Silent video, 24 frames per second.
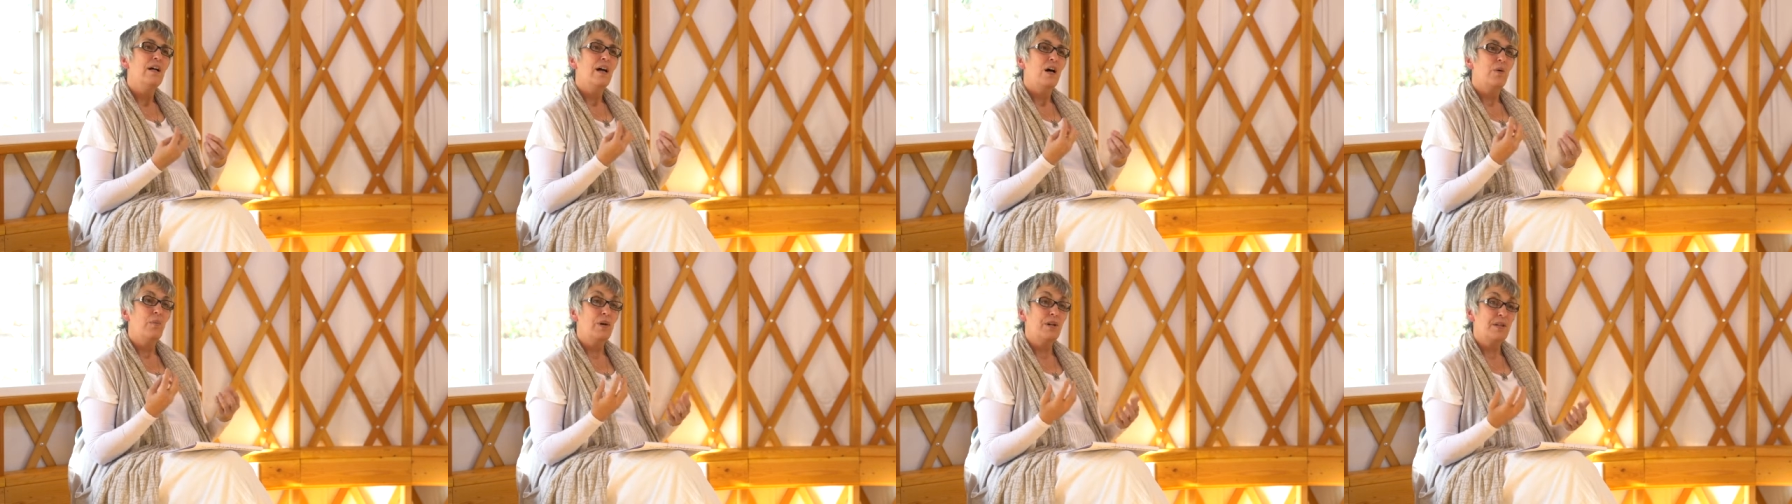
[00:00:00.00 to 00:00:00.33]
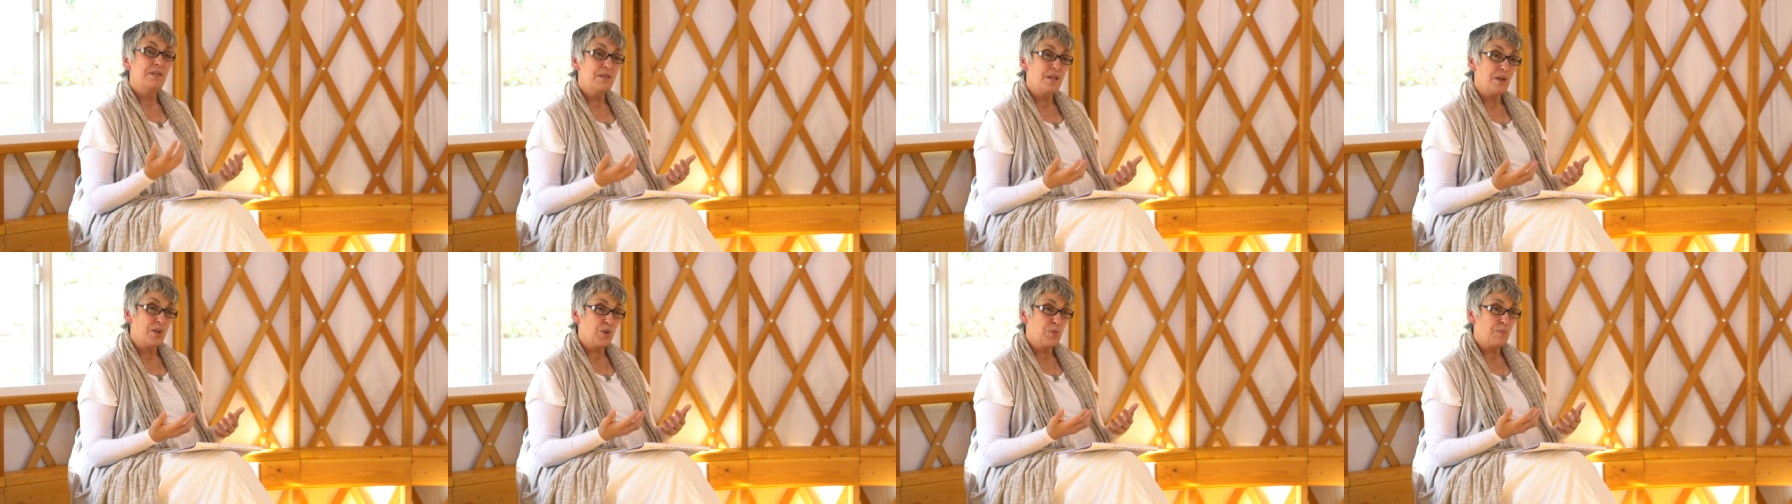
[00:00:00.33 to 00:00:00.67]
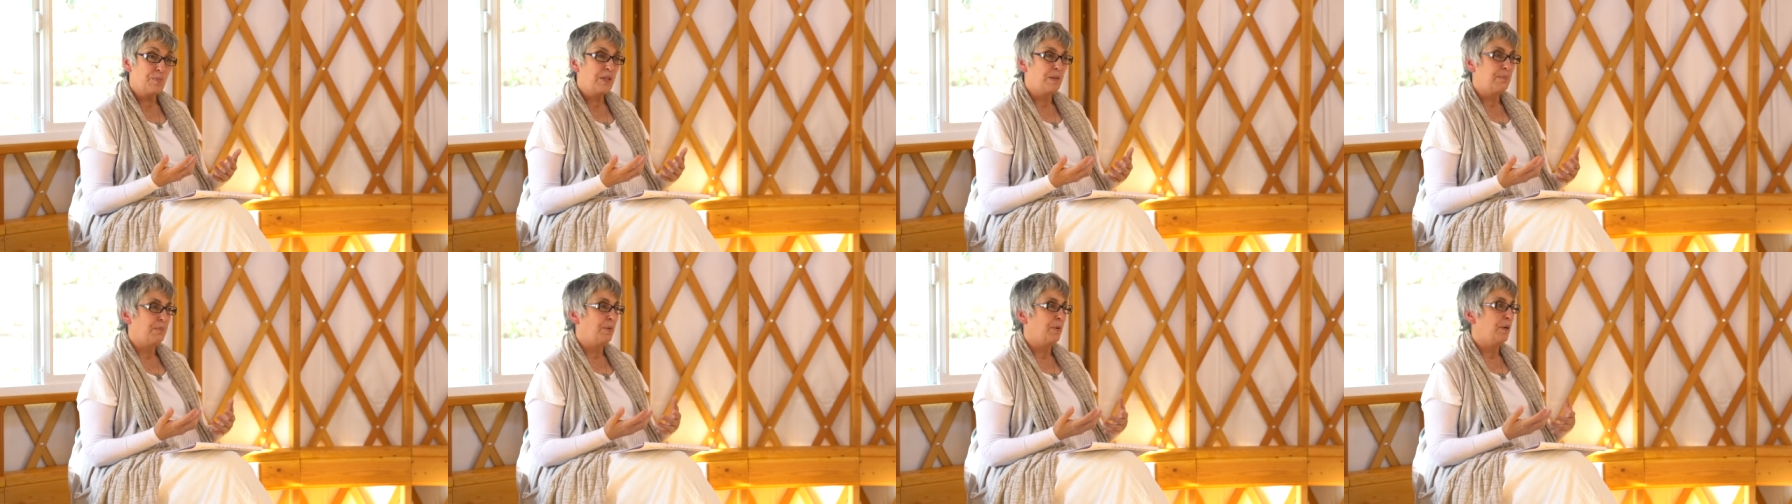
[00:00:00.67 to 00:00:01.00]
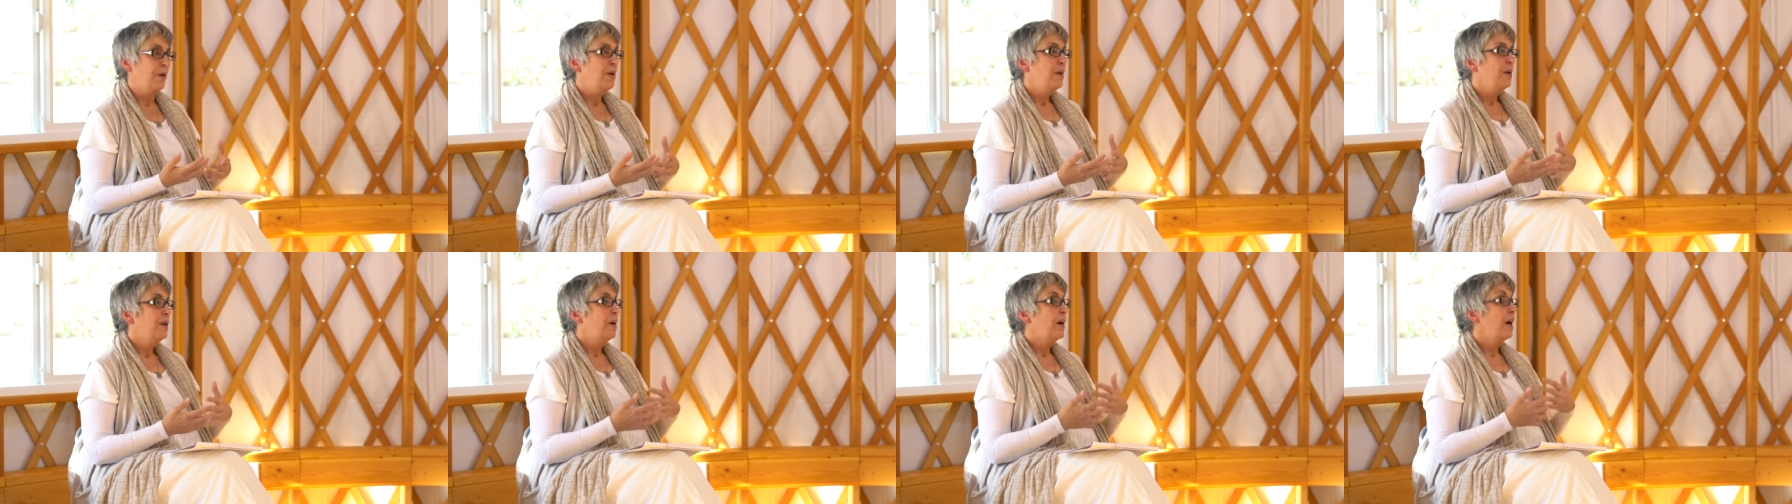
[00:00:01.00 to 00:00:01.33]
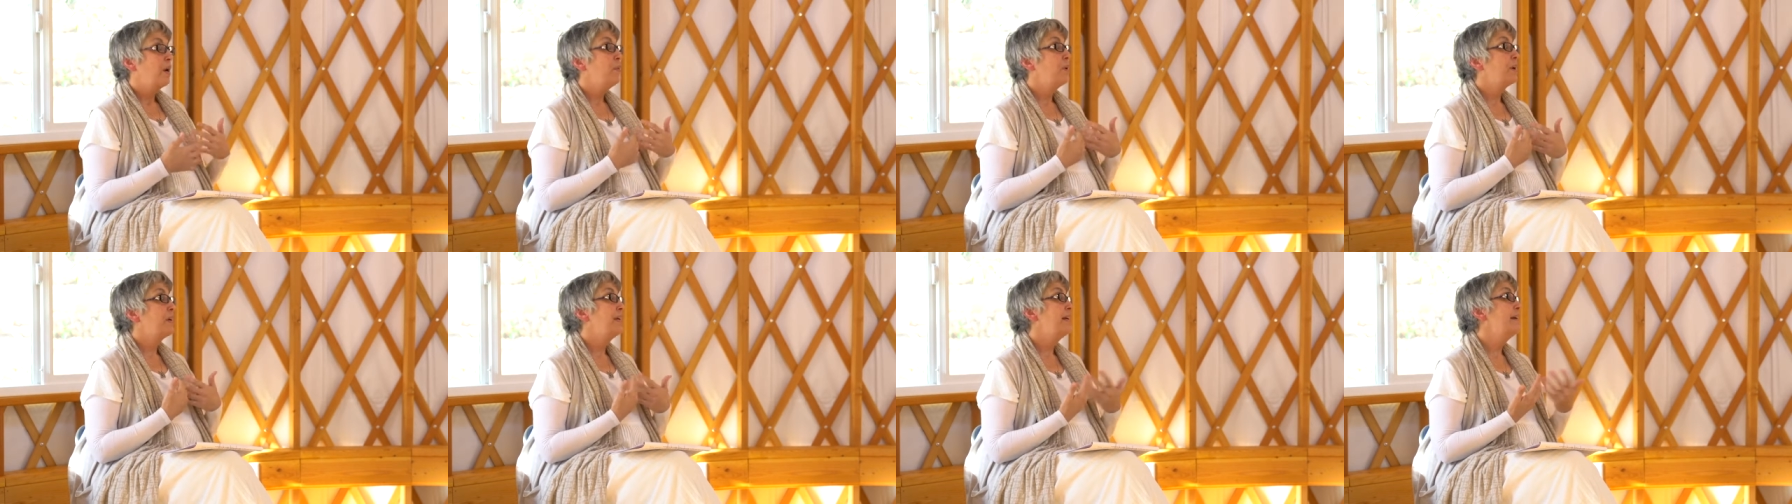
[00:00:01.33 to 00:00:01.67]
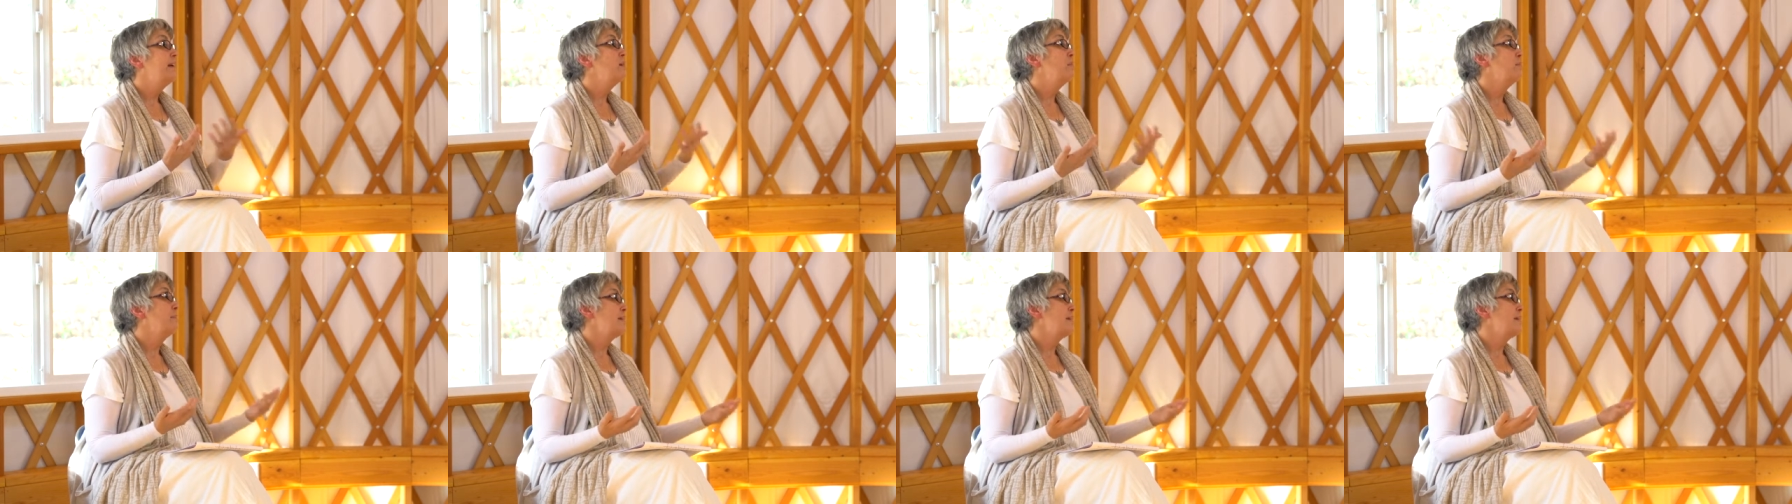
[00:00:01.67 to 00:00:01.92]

I want to touch people, I want to heal